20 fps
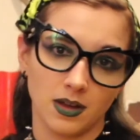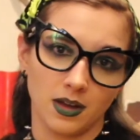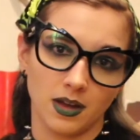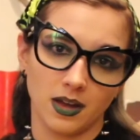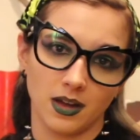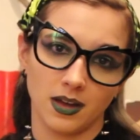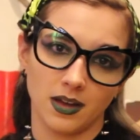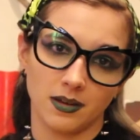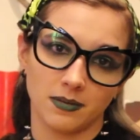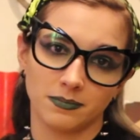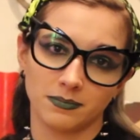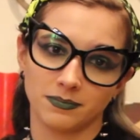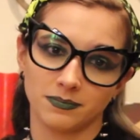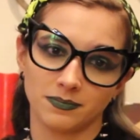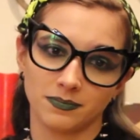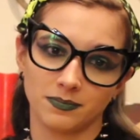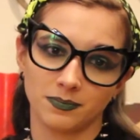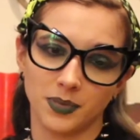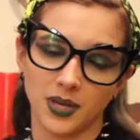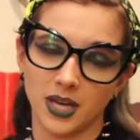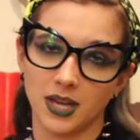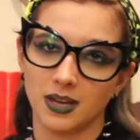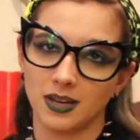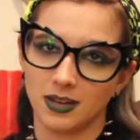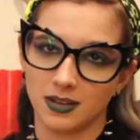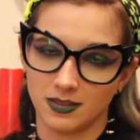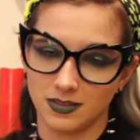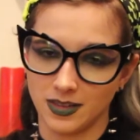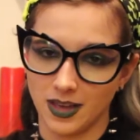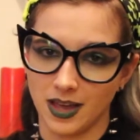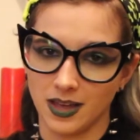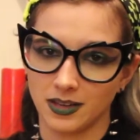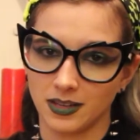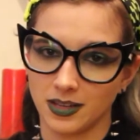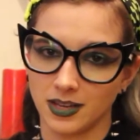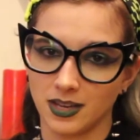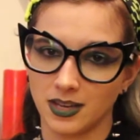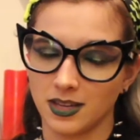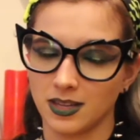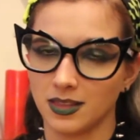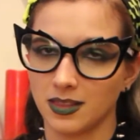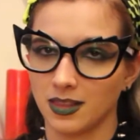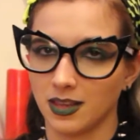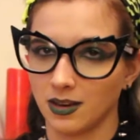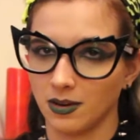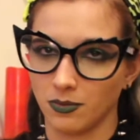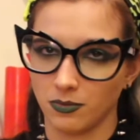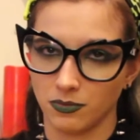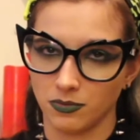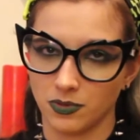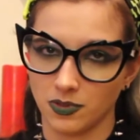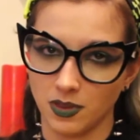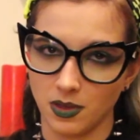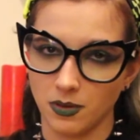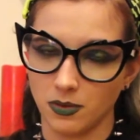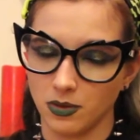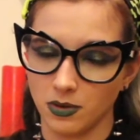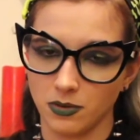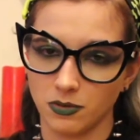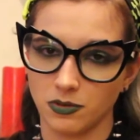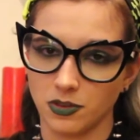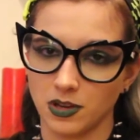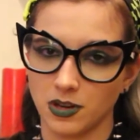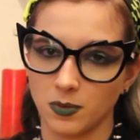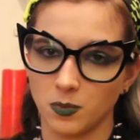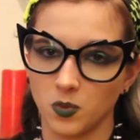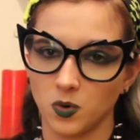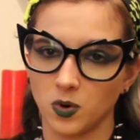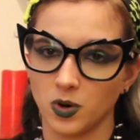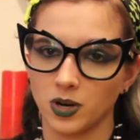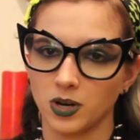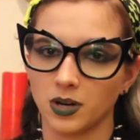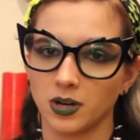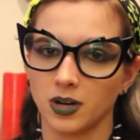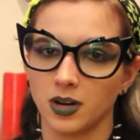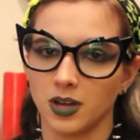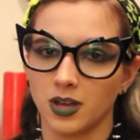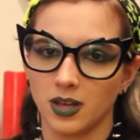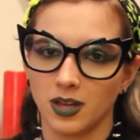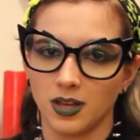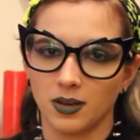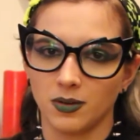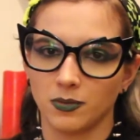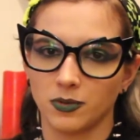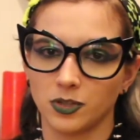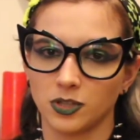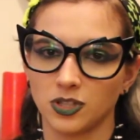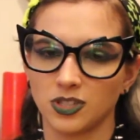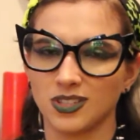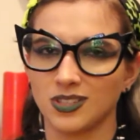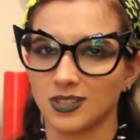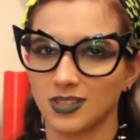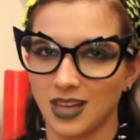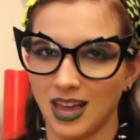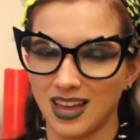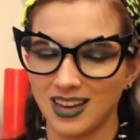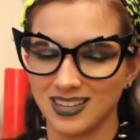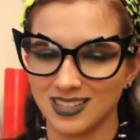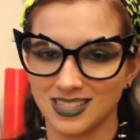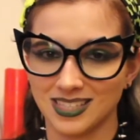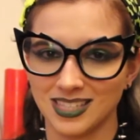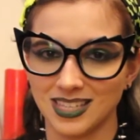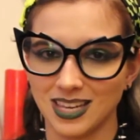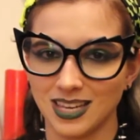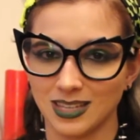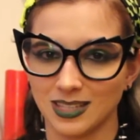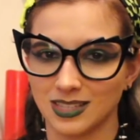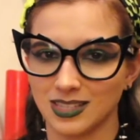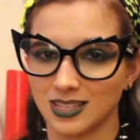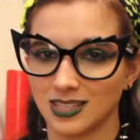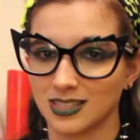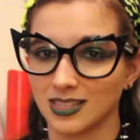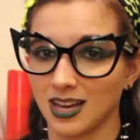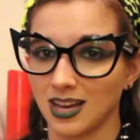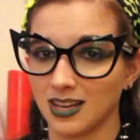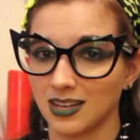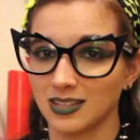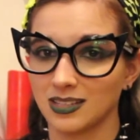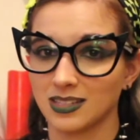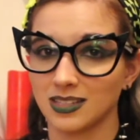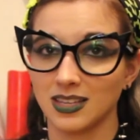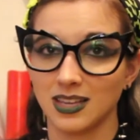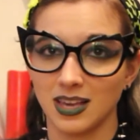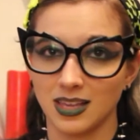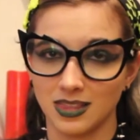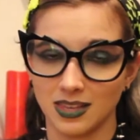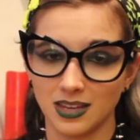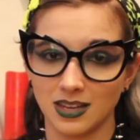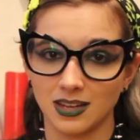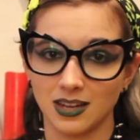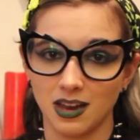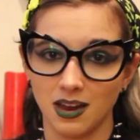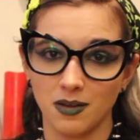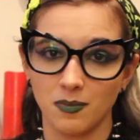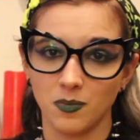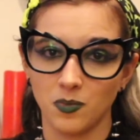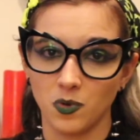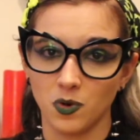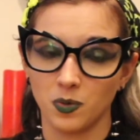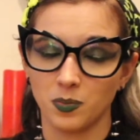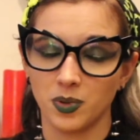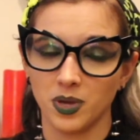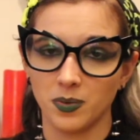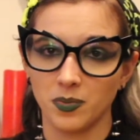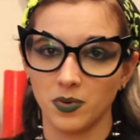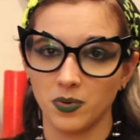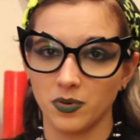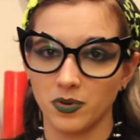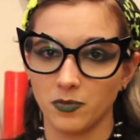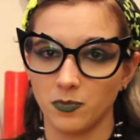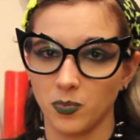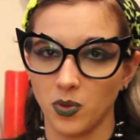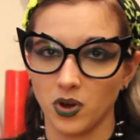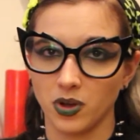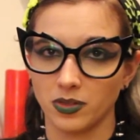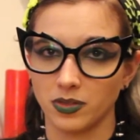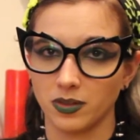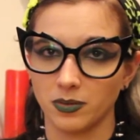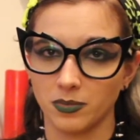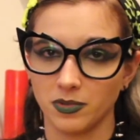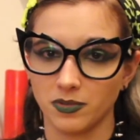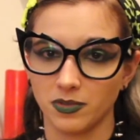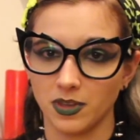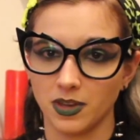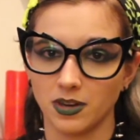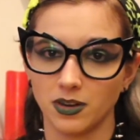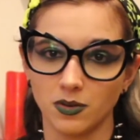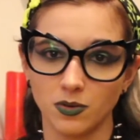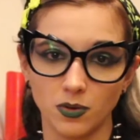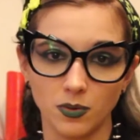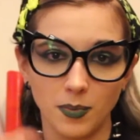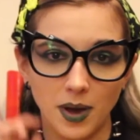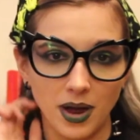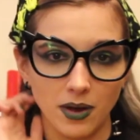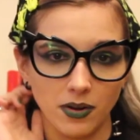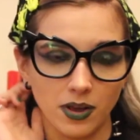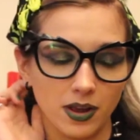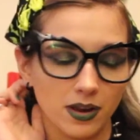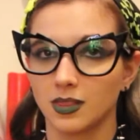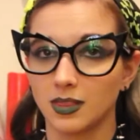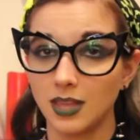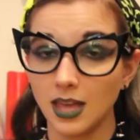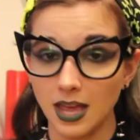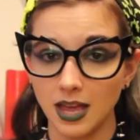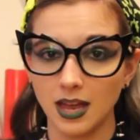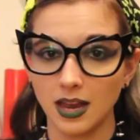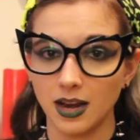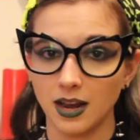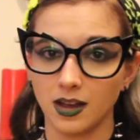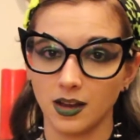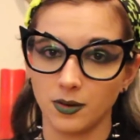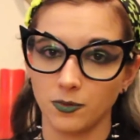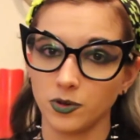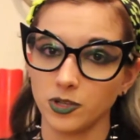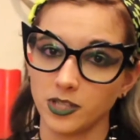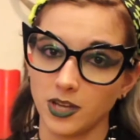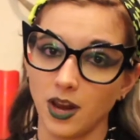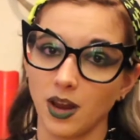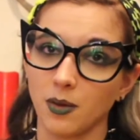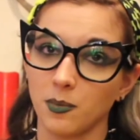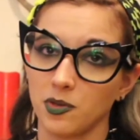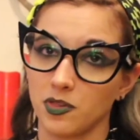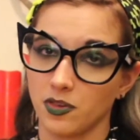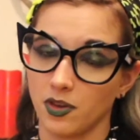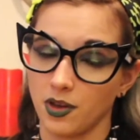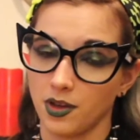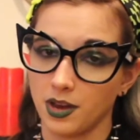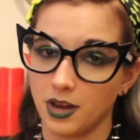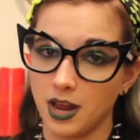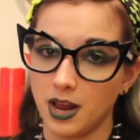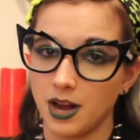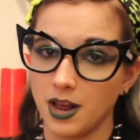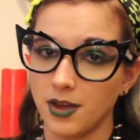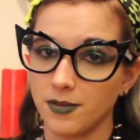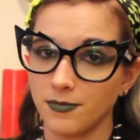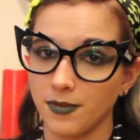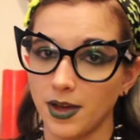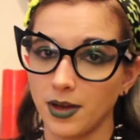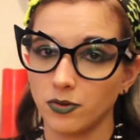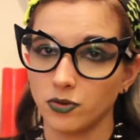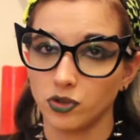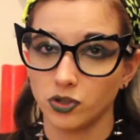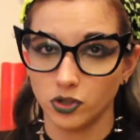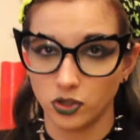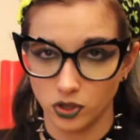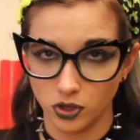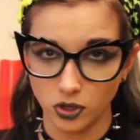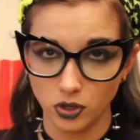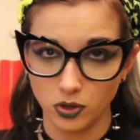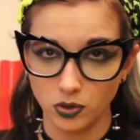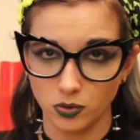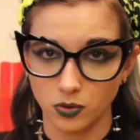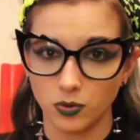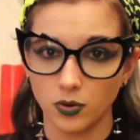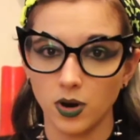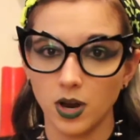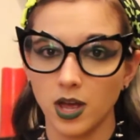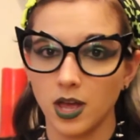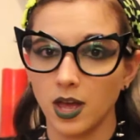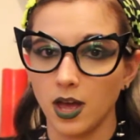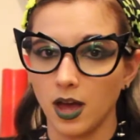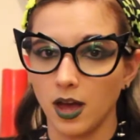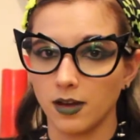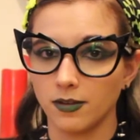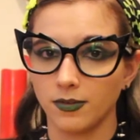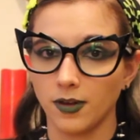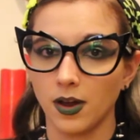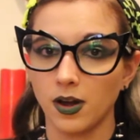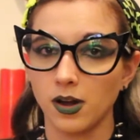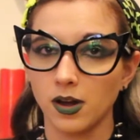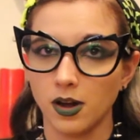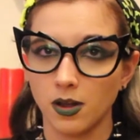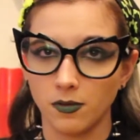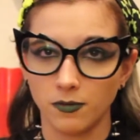but sadly they don't sell those anymore, which kind of sucks, because honestly I think a lot more people would have bought them if they knew about it. Then I went to Amazon and I found two. I found an